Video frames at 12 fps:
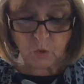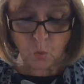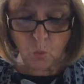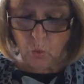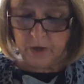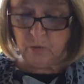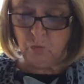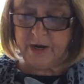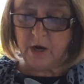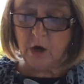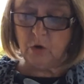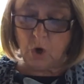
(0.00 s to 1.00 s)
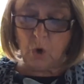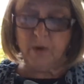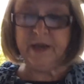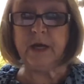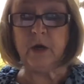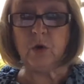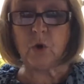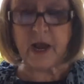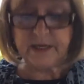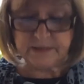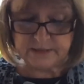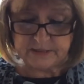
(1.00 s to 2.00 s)
When we are growing in
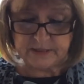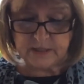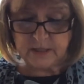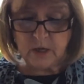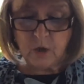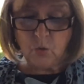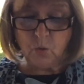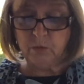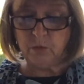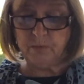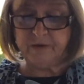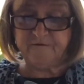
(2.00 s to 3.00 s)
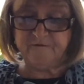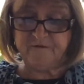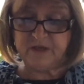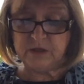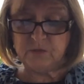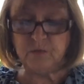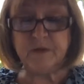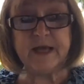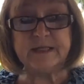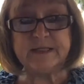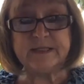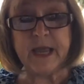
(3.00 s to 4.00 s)
Christ, we will be filled with that
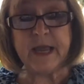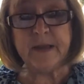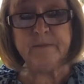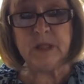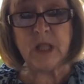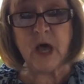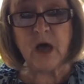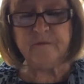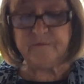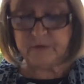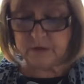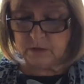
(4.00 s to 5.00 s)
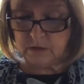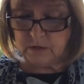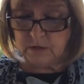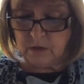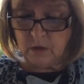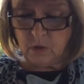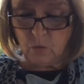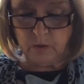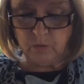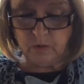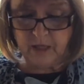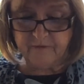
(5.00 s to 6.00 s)
same love. We
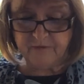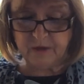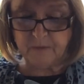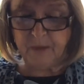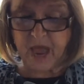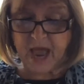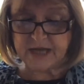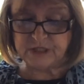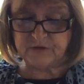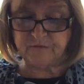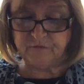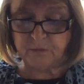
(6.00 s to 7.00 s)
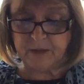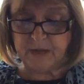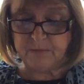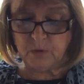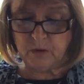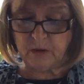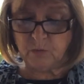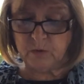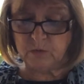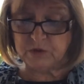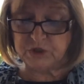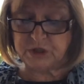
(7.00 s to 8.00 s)
will have compassion for people and we
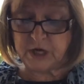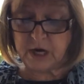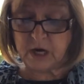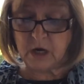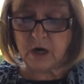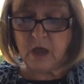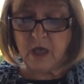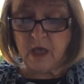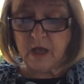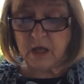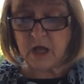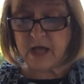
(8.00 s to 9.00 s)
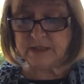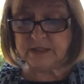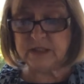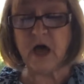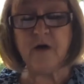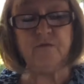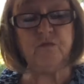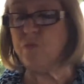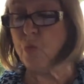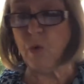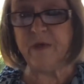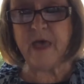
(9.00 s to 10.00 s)
will share God's love
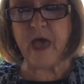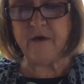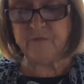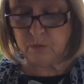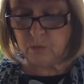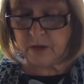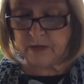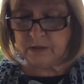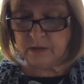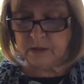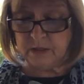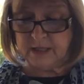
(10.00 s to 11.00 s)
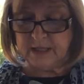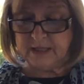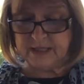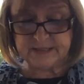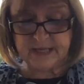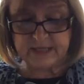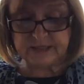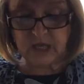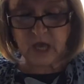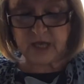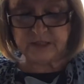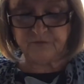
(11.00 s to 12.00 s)
with everyone. Let's ask
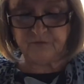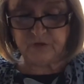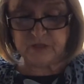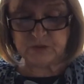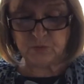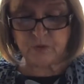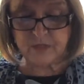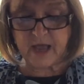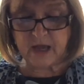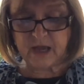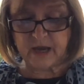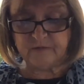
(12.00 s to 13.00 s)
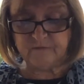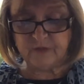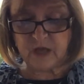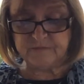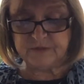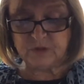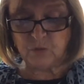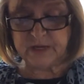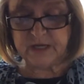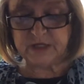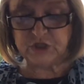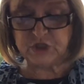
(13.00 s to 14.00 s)
God to fill us with that kind of love so we
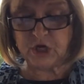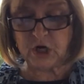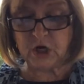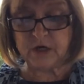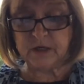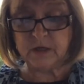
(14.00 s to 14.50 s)
can share it